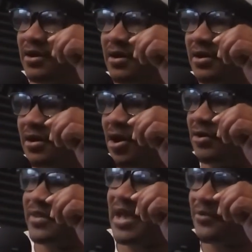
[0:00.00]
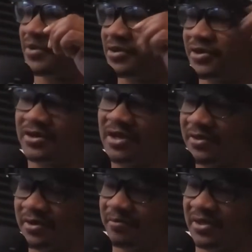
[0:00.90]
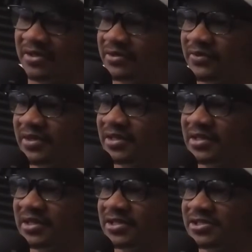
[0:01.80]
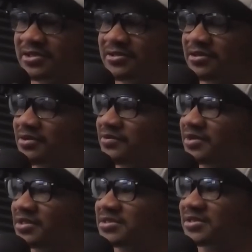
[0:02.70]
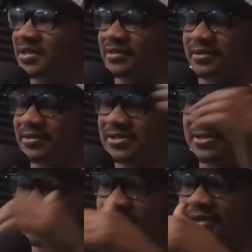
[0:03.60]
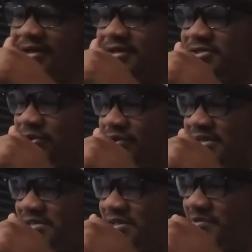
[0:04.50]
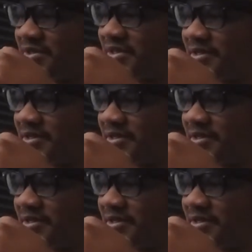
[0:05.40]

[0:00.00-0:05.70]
aren't that one, you're another political inclination, and it's like, it's so crazy to me that,